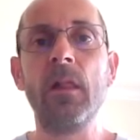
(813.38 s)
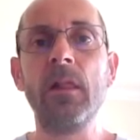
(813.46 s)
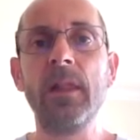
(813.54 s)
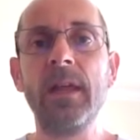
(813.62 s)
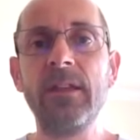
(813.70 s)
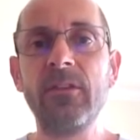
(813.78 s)

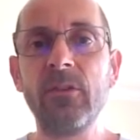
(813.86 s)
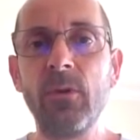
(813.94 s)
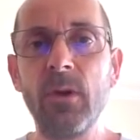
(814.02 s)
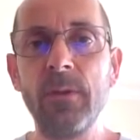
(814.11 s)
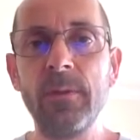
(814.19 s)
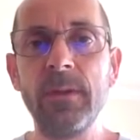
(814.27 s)

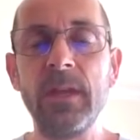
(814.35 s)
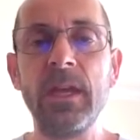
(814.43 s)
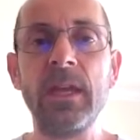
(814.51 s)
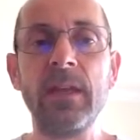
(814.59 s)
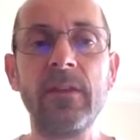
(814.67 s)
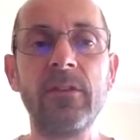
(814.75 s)
Later on,
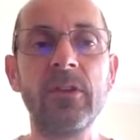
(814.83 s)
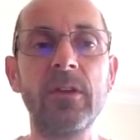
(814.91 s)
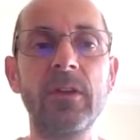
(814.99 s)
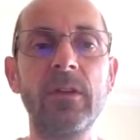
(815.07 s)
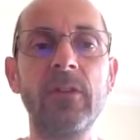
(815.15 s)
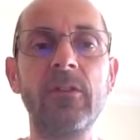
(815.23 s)
it
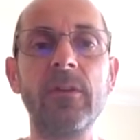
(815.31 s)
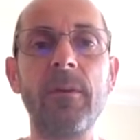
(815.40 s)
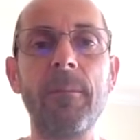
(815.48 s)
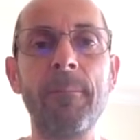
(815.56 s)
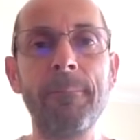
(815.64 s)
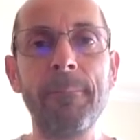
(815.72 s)
turns
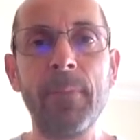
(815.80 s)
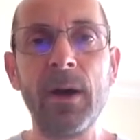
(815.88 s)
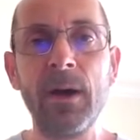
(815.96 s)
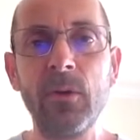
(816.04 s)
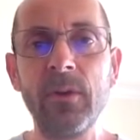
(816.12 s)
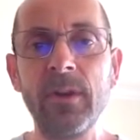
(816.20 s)

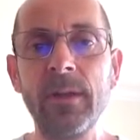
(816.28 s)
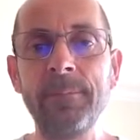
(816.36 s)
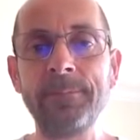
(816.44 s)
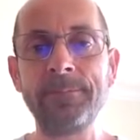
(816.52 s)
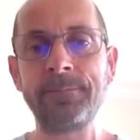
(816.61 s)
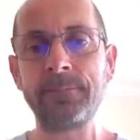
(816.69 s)

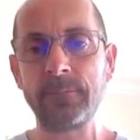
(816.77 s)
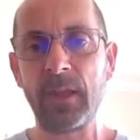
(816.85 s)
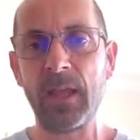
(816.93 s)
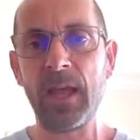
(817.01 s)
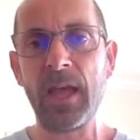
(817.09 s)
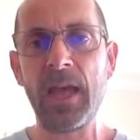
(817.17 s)
milder
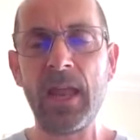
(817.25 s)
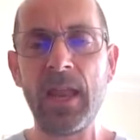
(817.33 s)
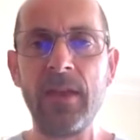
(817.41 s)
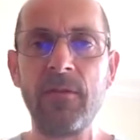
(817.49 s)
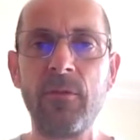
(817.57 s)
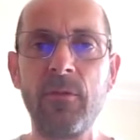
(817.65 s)

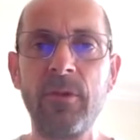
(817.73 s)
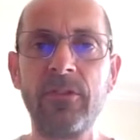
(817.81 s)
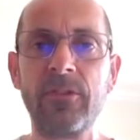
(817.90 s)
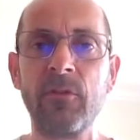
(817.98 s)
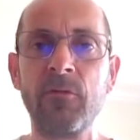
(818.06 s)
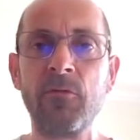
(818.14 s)
and the
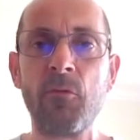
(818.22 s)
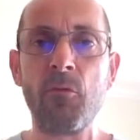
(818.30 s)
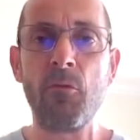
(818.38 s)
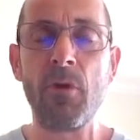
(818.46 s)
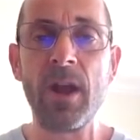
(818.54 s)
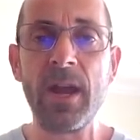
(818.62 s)
risk of
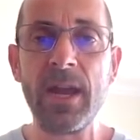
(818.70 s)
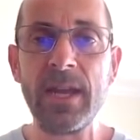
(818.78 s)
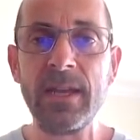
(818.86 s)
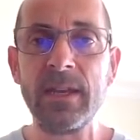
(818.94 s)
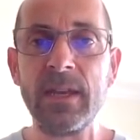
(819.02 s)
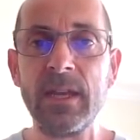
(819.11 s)

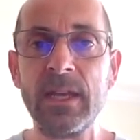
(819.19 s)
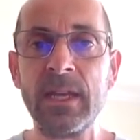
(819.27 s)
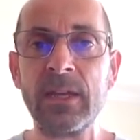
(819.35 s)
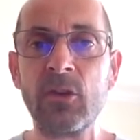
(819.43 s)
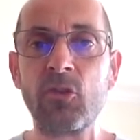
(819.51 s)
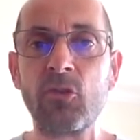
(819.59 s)
rain
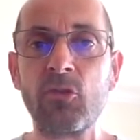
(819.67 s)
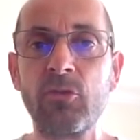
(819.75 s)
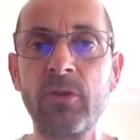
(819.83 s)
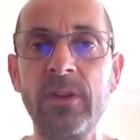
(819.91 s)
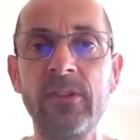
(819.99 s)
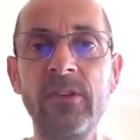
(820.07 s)

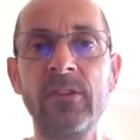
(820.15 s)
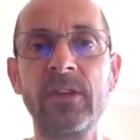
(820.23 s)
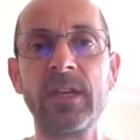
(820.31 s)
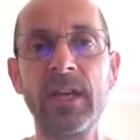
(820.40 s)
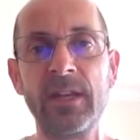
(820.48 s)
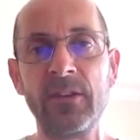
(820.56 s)
increases
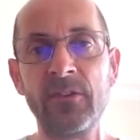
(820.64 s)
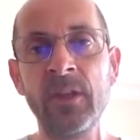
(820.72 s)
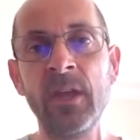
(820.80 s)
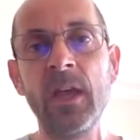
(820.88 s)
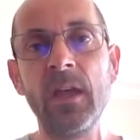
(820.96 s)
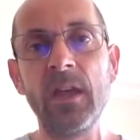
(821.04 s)
again
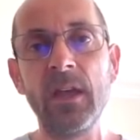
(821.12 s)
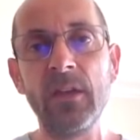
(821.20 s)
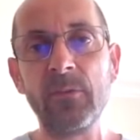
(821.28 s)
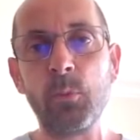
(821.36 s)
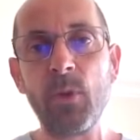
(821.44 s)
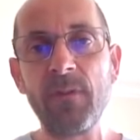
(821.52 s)

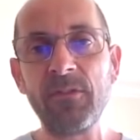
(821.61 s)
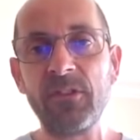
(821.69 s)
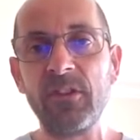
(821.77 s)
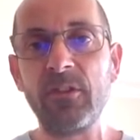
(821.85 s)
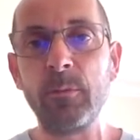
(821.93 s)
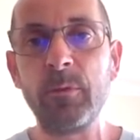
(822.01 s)
as weather
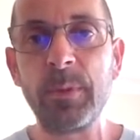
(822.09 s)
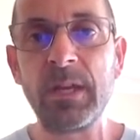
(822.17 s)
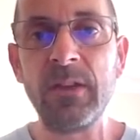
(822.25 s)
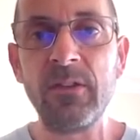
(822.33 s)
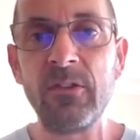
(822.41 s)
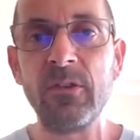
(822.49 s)
systems
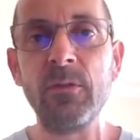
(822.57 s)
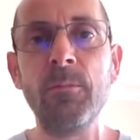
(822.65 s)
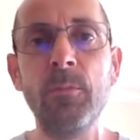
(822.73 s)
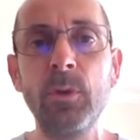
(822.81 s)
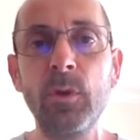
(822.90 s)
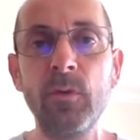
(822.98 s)
begin to
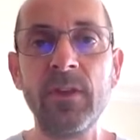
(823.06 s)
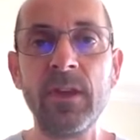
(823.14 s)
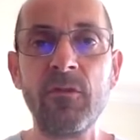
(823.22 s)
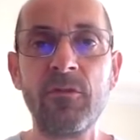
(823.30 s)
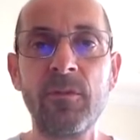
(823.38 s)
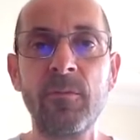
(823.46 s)
move
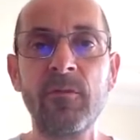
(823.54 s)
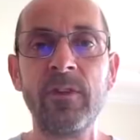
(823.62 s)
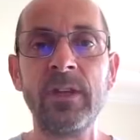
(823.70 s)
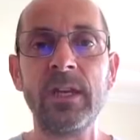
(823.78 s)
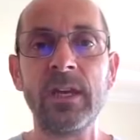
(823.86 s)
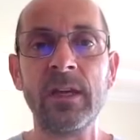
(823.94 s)
in from
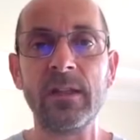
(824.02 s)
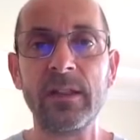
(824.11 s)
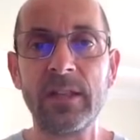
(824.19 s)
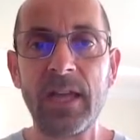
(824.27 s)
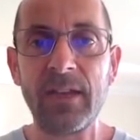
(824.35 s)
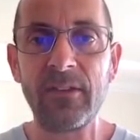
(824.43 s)
the
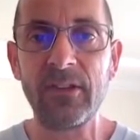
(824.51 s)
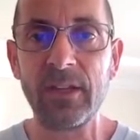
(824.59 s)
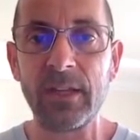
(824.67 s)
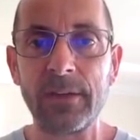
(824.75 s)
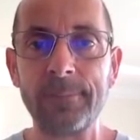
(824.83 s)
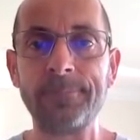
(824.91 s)

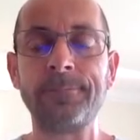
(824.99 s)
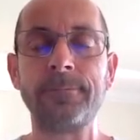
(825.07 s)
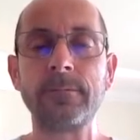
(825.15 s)
Atlantic.